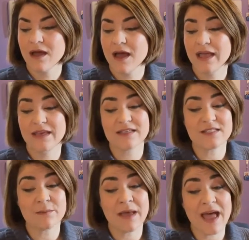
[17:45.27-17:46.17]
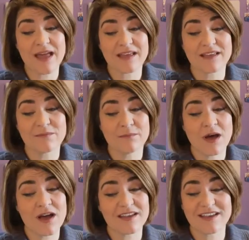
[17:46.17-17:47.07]
Ahisamach,
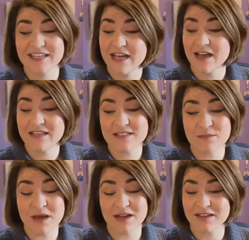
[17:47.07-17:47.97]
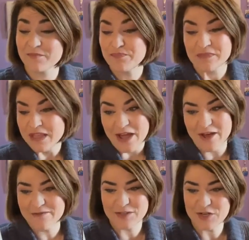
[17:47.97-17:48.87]
Mach, Ahisamach,
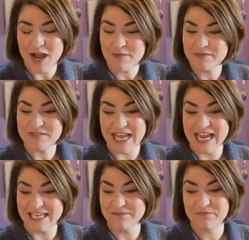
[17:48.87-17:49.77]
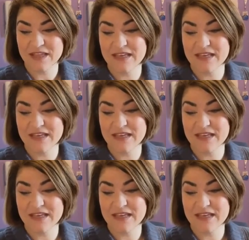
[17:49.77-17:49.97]
of the tribe of Dan.